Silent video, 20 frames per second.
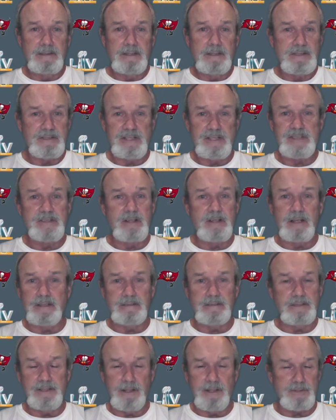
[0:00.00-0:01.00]
she's done,
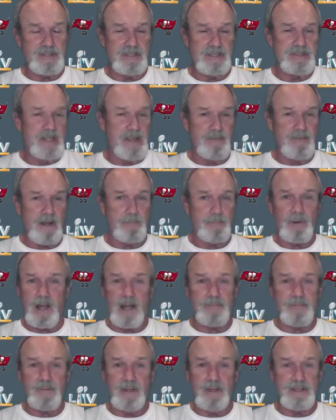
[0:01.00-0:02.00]
you know, she's given up a
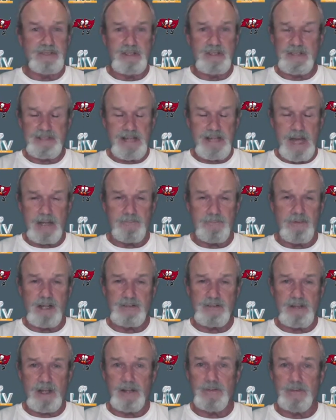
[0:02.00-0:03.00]
lot of things. She's
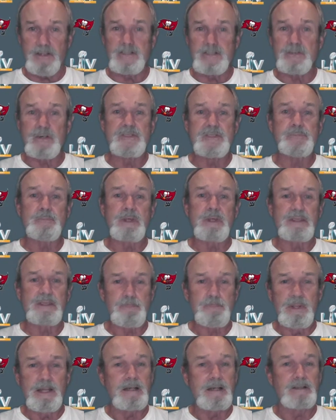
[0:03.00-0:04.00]
sacrificed a lot of things. So it's
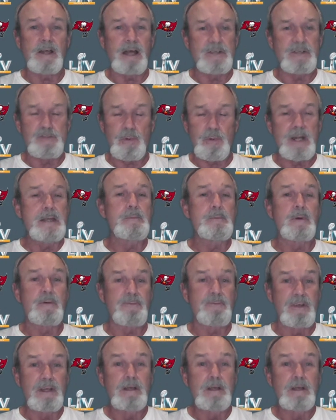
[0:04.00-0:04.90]
been a dream of